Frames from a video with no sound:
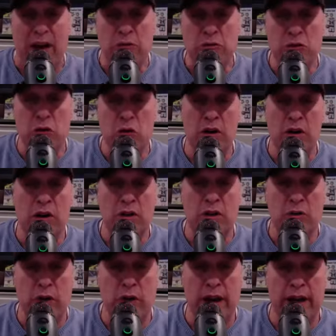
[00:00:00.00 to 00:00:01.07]
was talking to
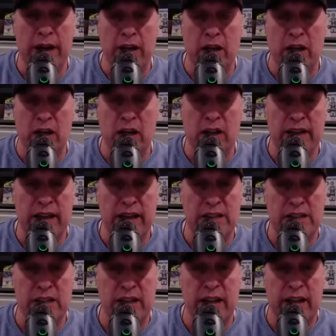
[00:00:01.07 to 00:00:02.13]
Ray
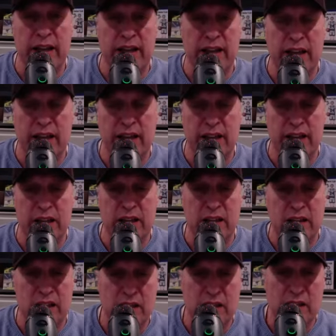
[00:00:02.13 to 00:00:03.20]
yesterday, and
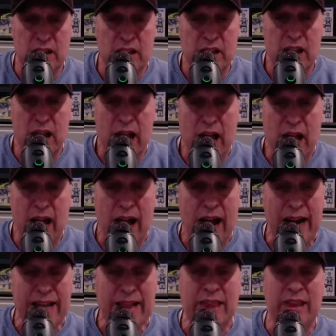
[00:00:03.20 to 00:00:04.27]

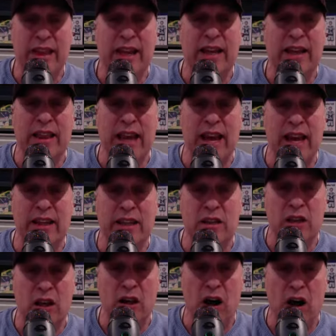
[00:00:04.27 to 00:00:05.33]
I think that
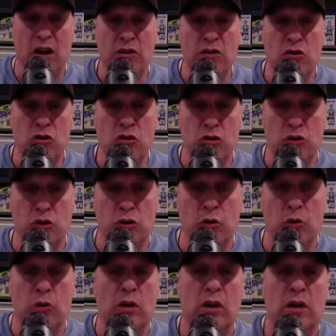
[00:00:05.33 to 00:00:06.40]
to
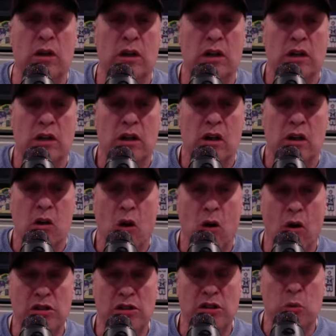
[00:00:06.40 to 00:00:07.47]
undo
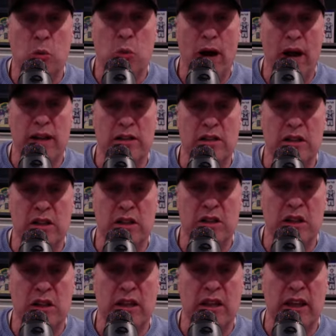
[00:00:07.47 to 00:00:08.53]
Carson Wentz is
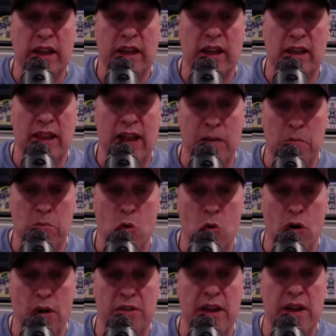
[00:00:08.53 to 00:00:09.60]
going to take a lot
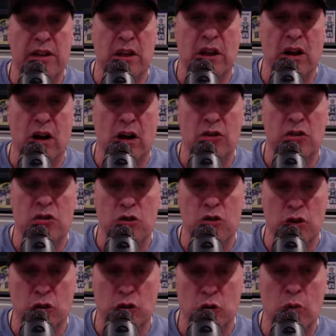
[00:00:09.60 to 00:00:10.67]
more than to
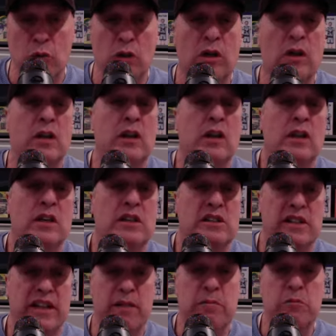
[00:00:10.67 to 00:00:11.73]
undo
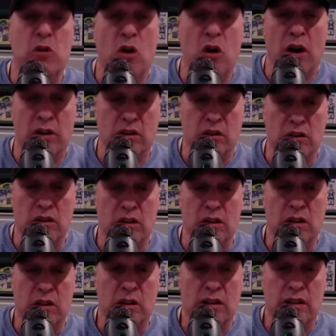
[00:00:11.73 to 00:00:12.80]
Sam Darnold.
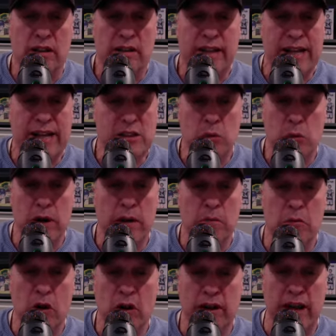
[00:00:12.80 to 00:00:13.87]
That's the way I'm
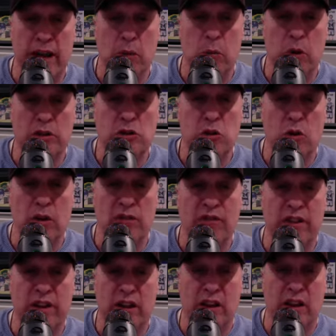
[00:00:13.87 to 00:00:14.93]
looking at it. What's your
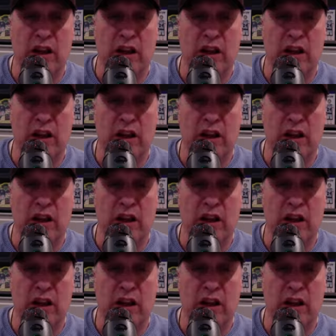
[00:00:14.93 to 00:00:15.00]
feeling?